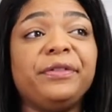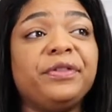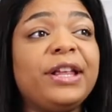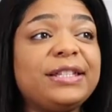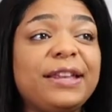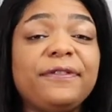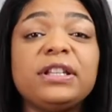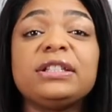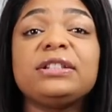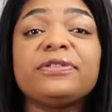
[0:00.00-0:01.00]
Let's say, for
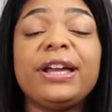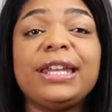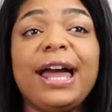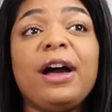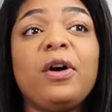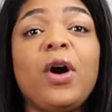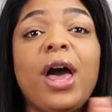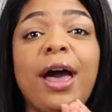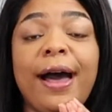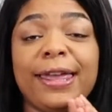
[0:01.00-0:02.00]
instance, right now,
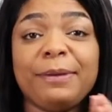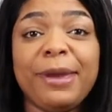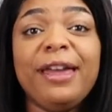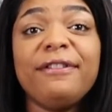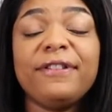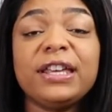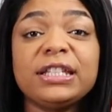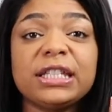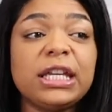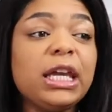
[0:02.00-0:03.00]
I am
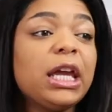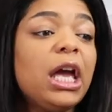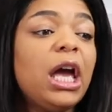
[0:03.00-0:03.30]
manifesting